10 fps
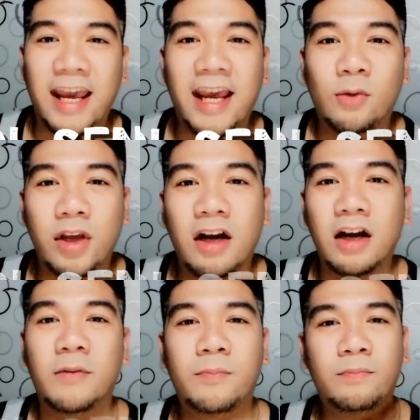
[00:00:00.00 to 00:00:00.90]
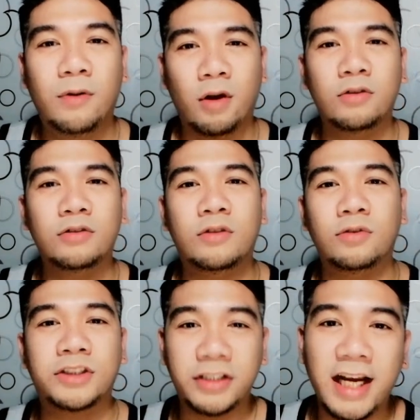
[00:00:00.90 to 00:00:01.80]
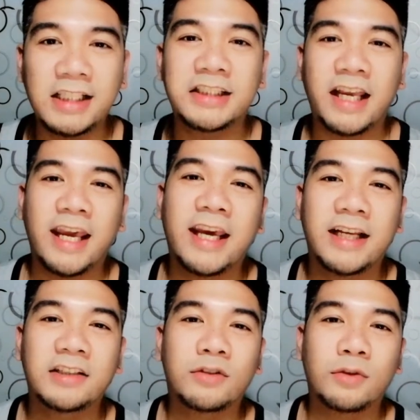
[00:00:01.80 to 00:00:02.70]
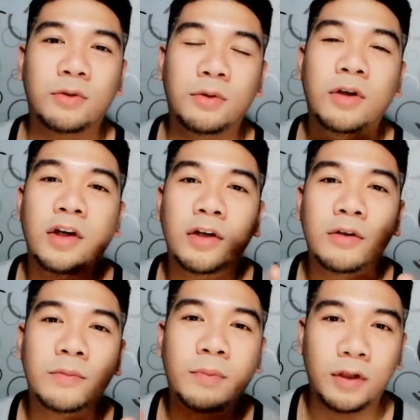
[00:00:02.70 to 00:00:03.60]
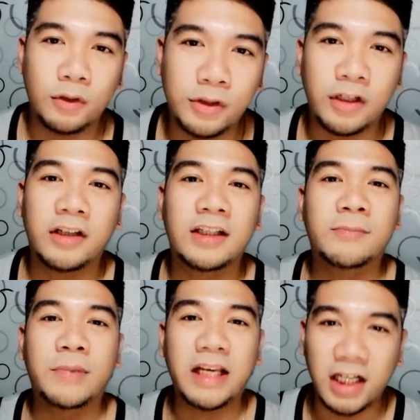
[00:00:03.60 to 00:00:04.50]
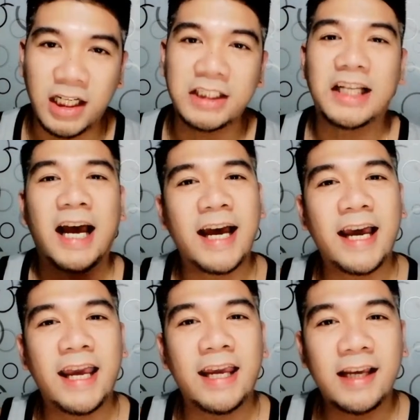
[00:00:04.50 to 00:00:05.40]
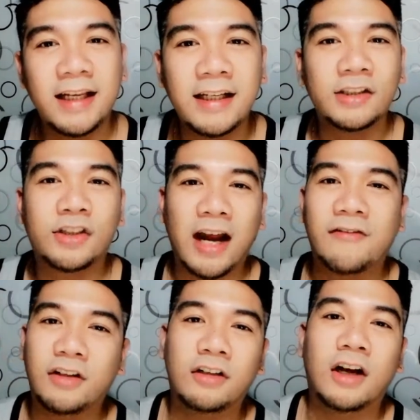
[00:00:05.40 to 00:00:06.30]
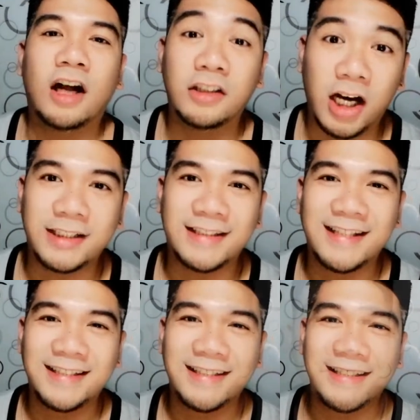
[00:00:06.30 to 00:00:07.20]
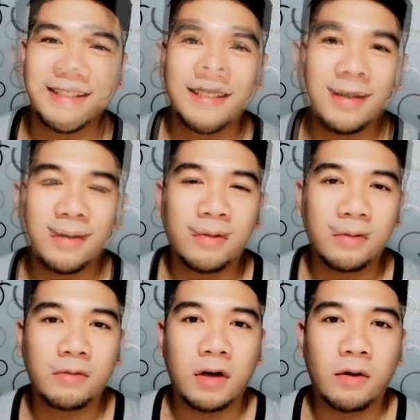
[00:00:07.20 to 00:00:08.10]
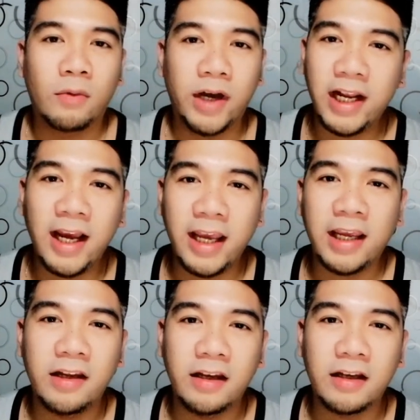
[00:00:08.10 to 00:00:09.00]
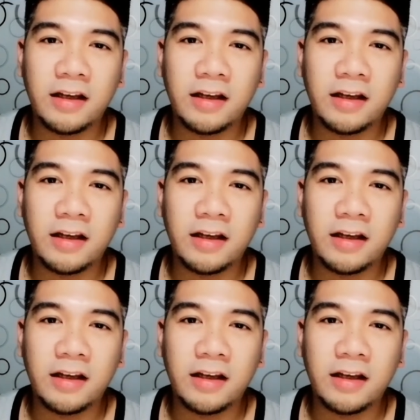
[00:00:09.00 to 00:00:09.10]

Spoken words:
and we are prone to stress and to pollution because I travel a lot. So when I